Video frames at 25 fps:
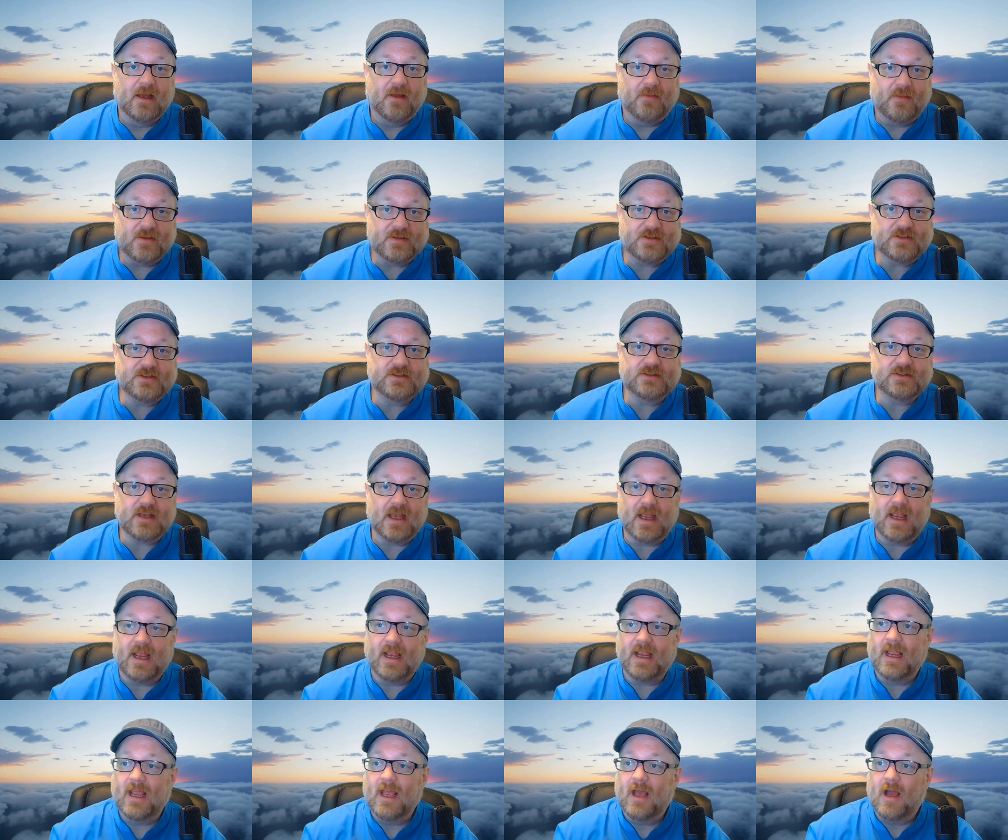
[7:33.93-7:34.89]
This is
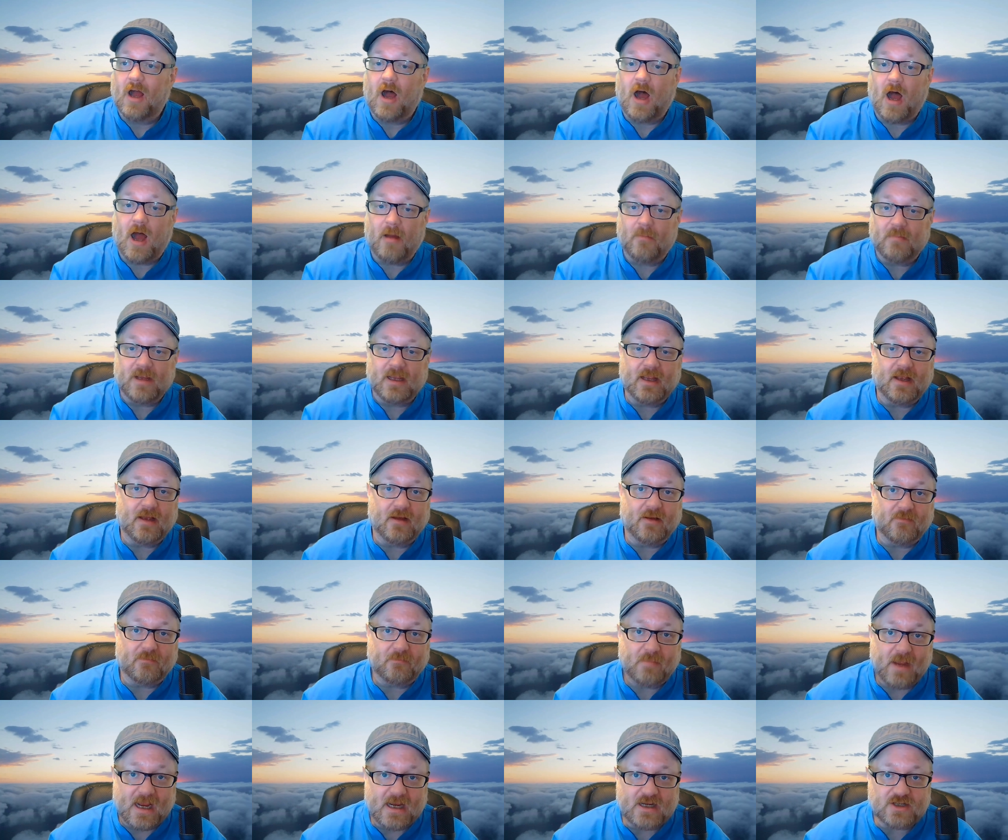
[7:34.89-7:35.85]
a hobby
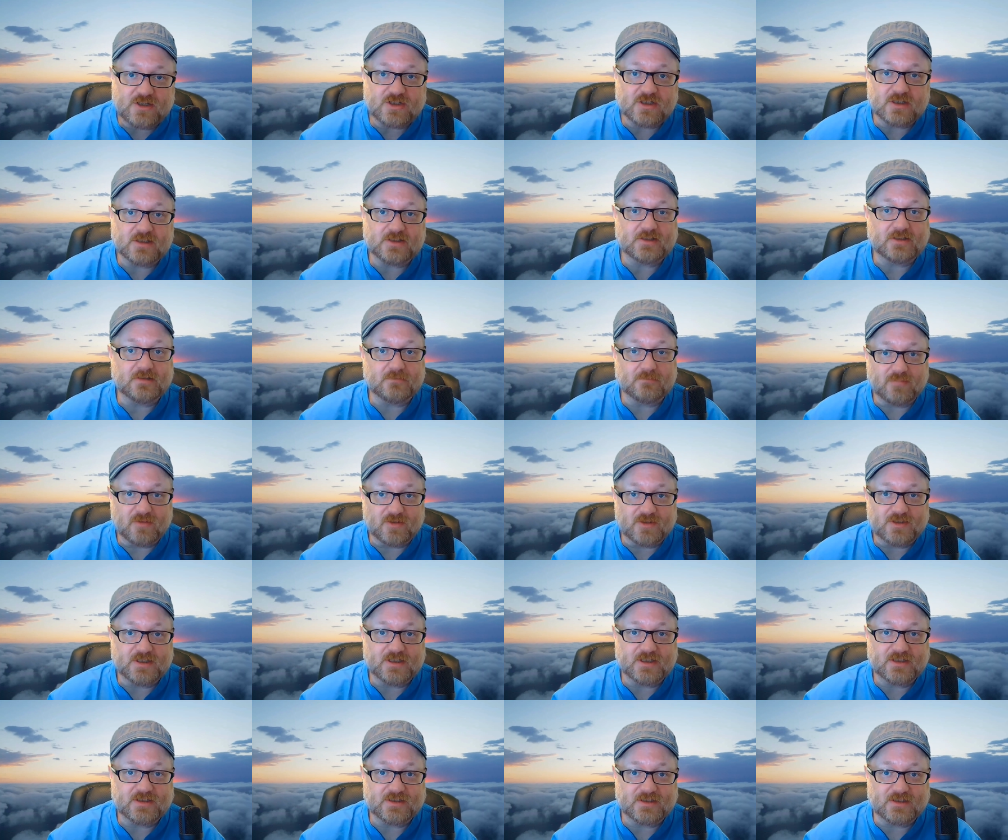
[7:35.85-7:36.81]
of patience and
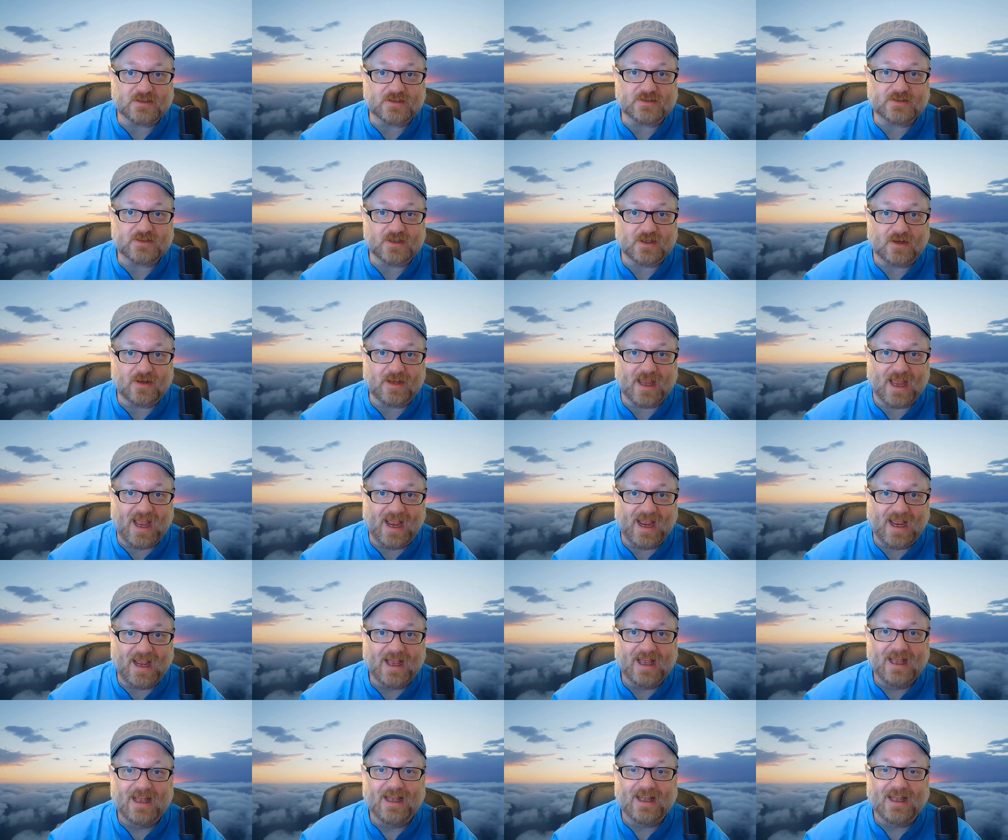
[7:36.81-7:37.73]
persistence, okay?